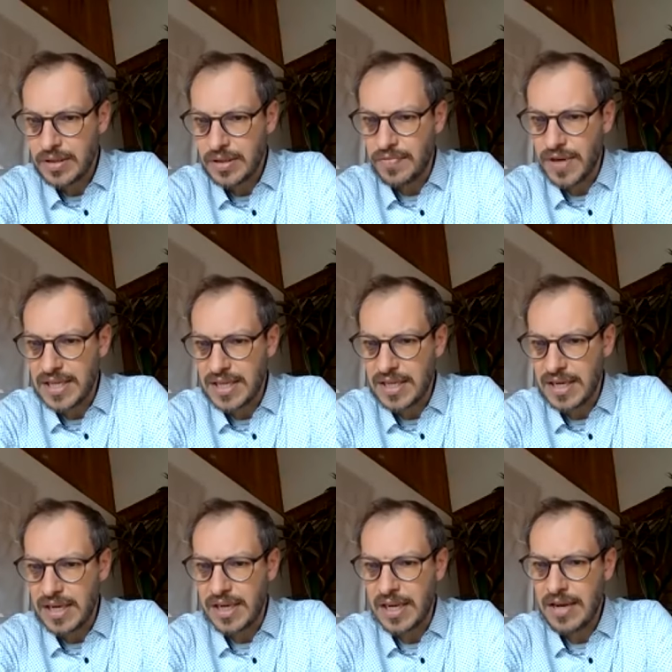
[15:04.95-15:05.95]
The fact that
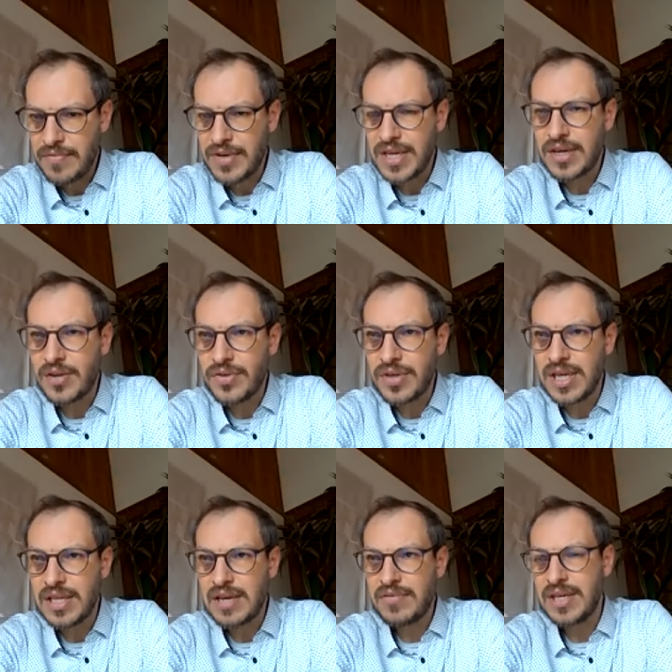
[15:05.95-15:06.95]
uh, every
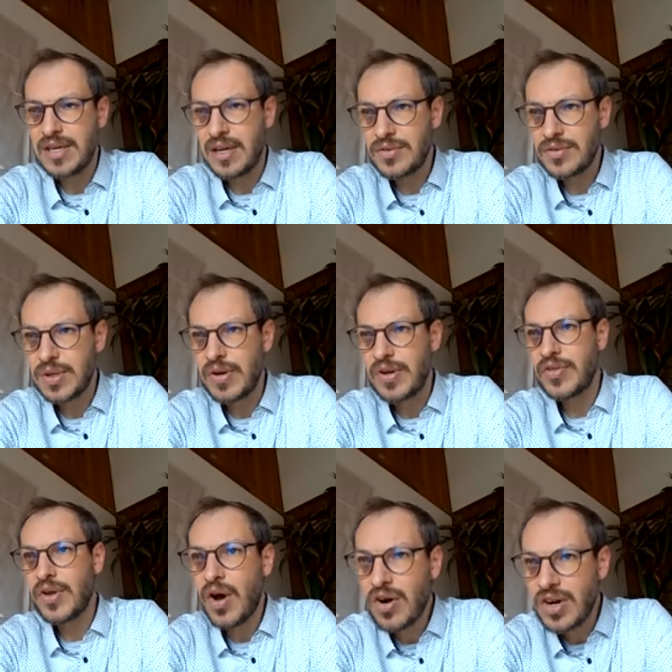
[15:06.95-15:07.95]
continent, every country will not
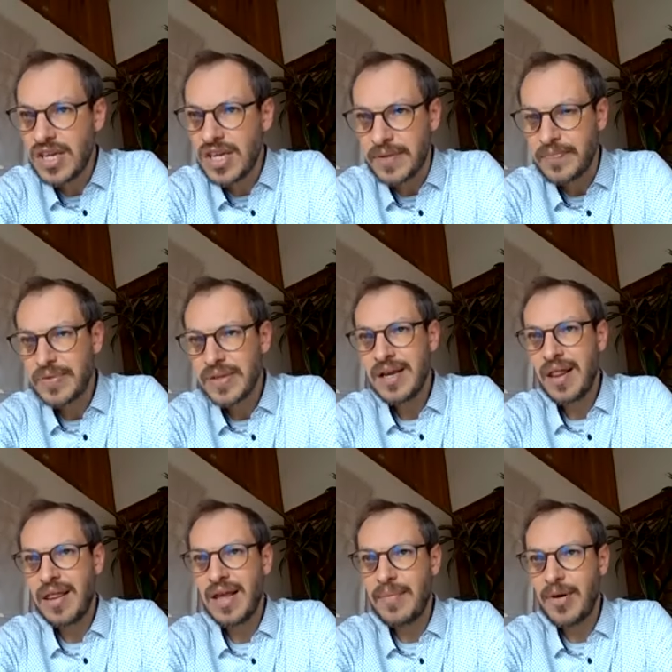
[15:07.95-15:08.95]
only
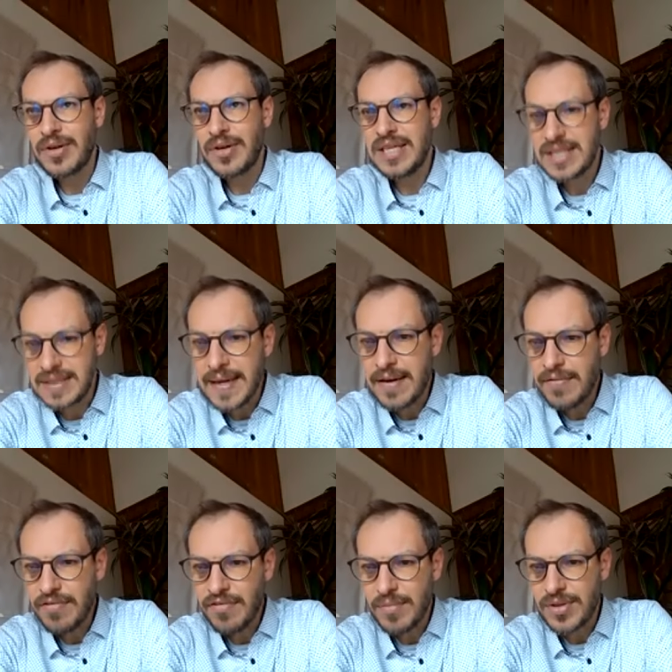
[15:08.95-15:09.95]
think about itself,
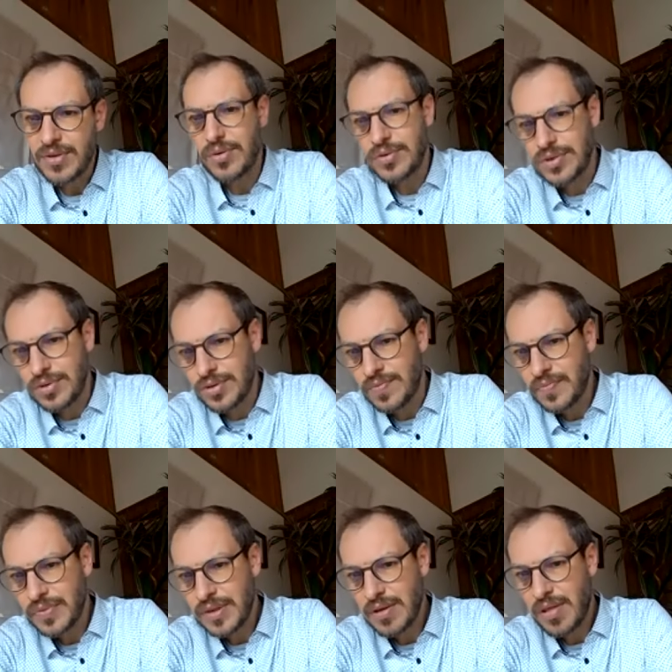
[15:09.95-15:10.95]
but also
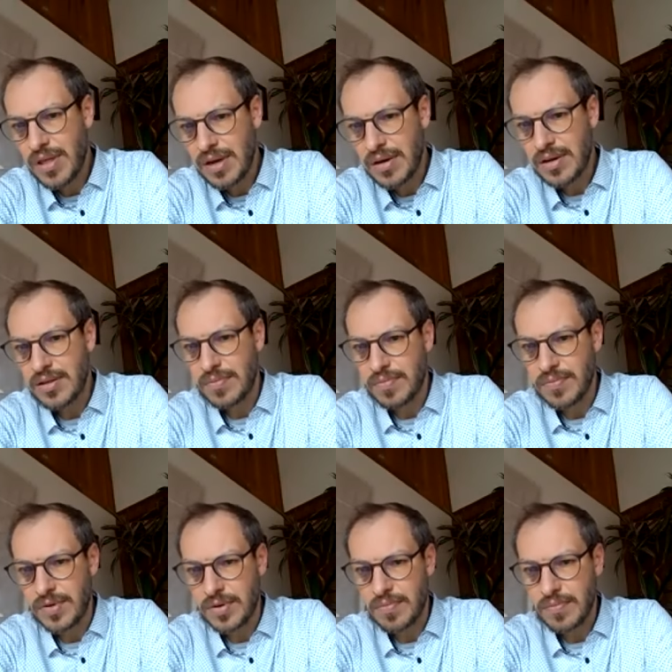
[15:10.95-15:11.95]
think the,
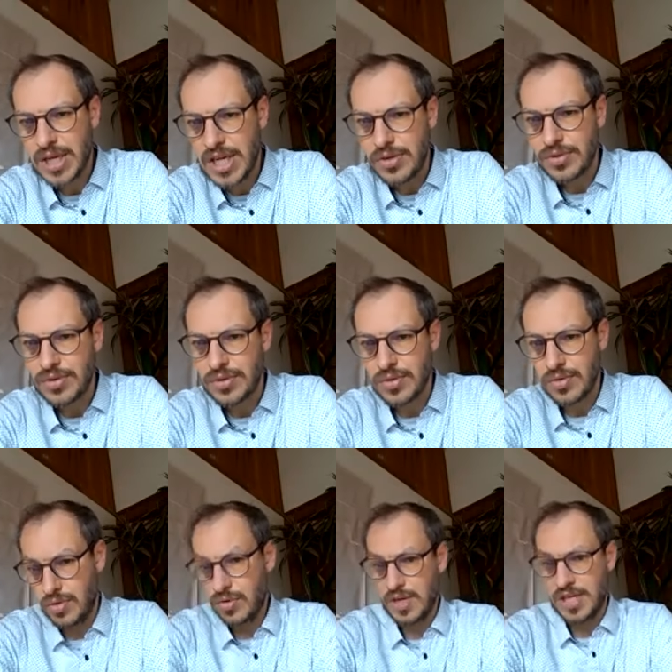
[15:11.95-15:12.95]
the issues
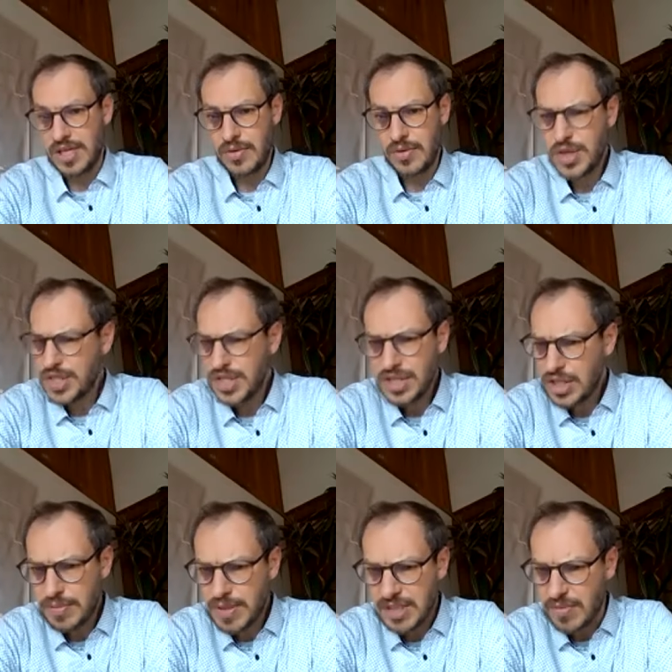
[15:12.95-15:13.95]
globally, which is
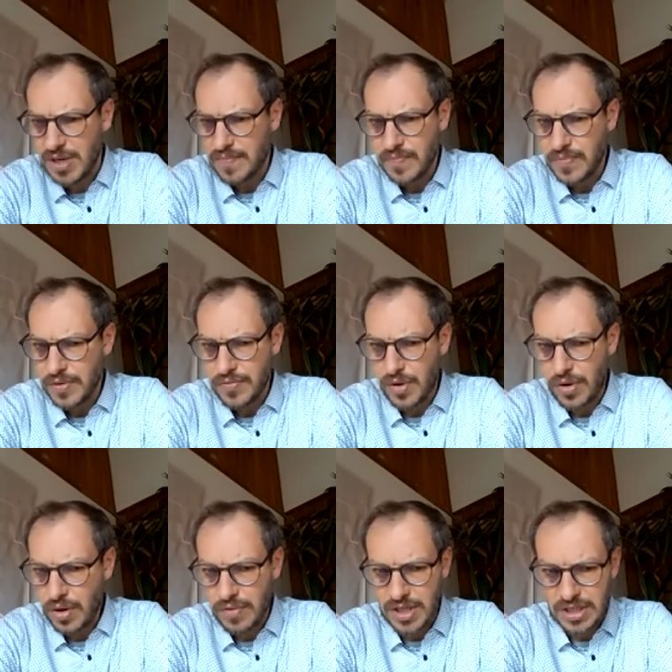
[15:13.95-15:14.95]
indispensable for
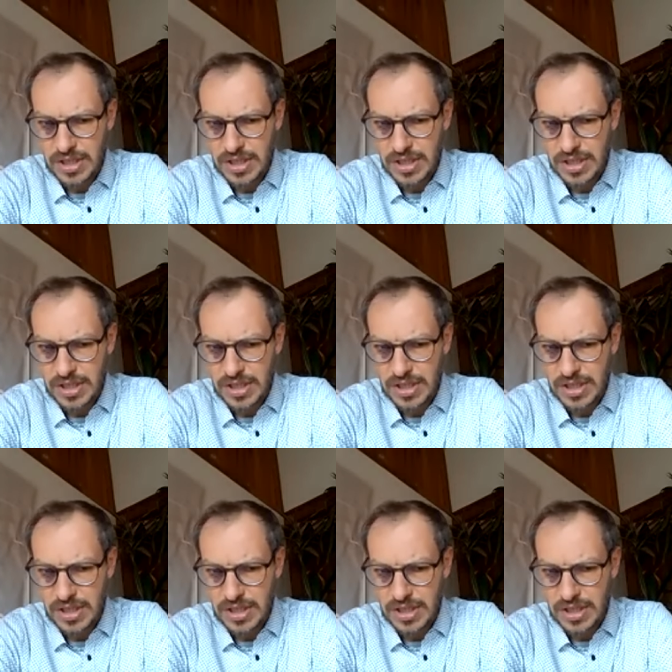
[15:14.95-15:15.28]
all of us.